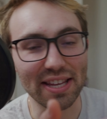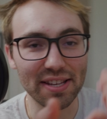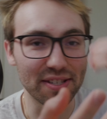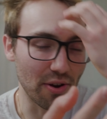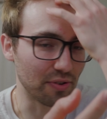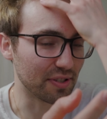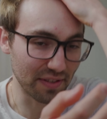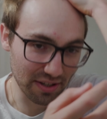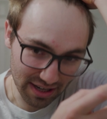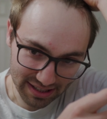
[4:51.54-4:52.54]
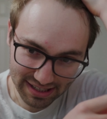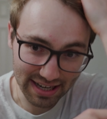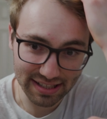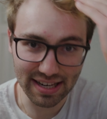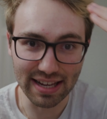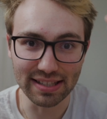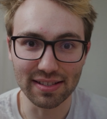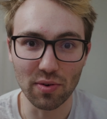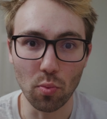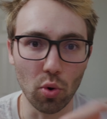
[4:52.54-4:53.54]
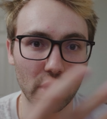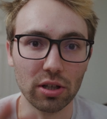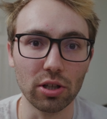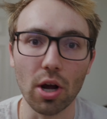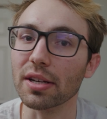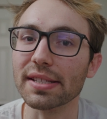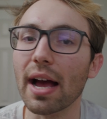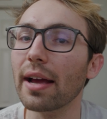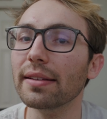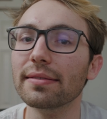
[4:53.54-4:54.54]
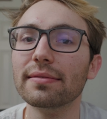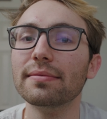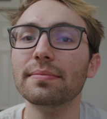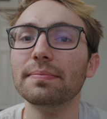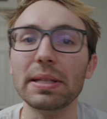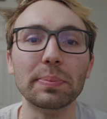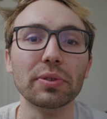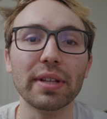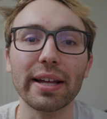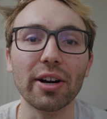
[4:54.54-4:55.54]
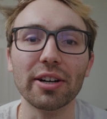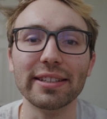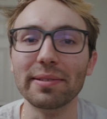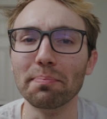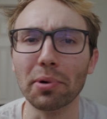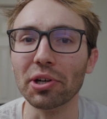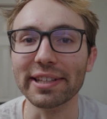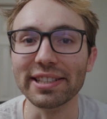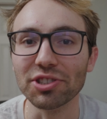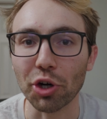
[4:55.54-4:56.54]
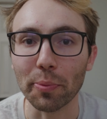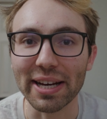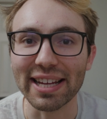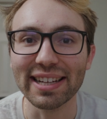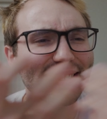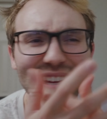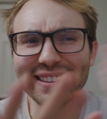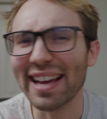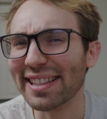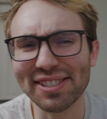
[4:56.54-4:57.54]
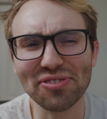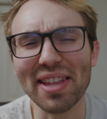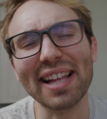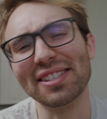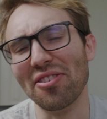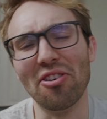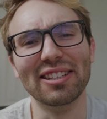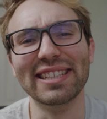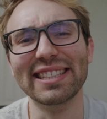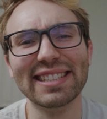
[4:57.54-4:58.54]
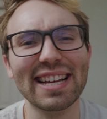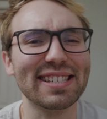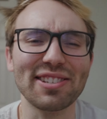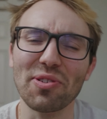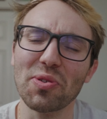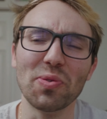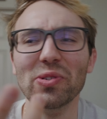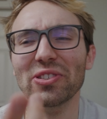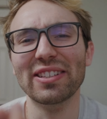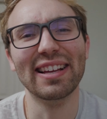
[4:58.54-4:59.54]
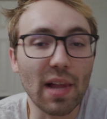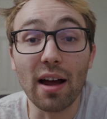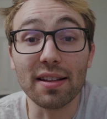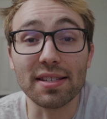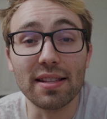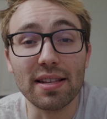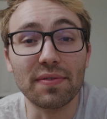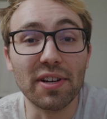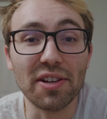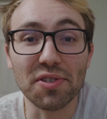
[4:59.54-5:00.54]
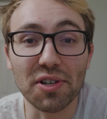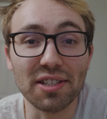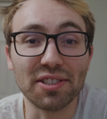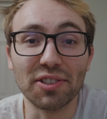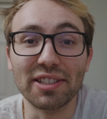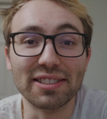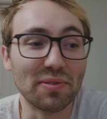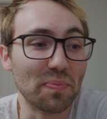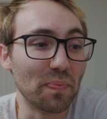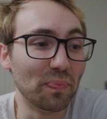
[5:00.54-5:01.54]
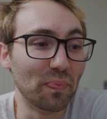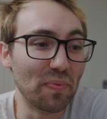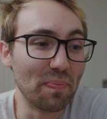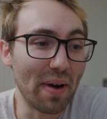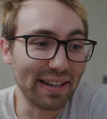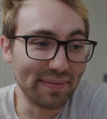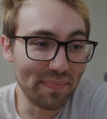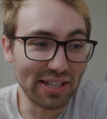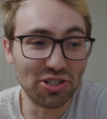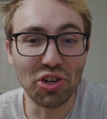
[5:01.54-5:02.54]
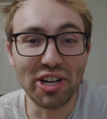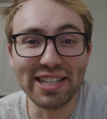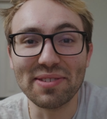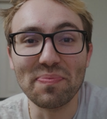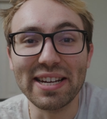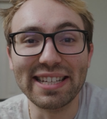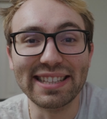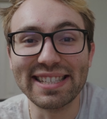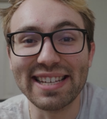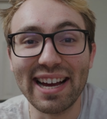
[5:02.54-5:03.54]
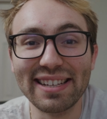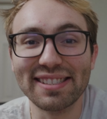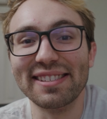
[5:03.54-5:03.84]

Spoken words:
the East Coast of the United States and work alongside people that are in Berlin, Germany. Like that's gnarly. That's so cool. Honestly, these videos are gonna turn into my journey to meeting these guys.